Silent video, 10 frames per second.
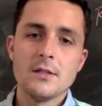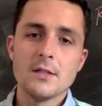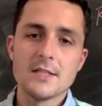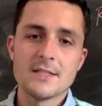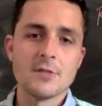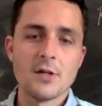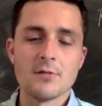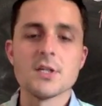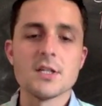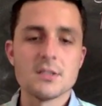Let's have a
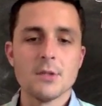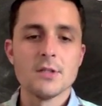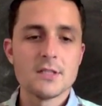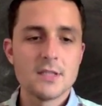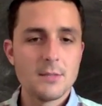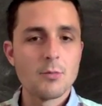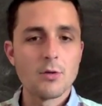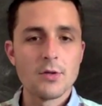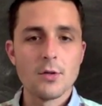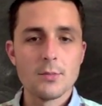conversation about this. I'd be
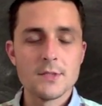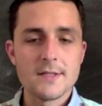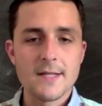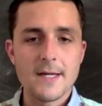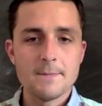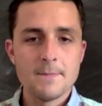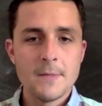more than open to that.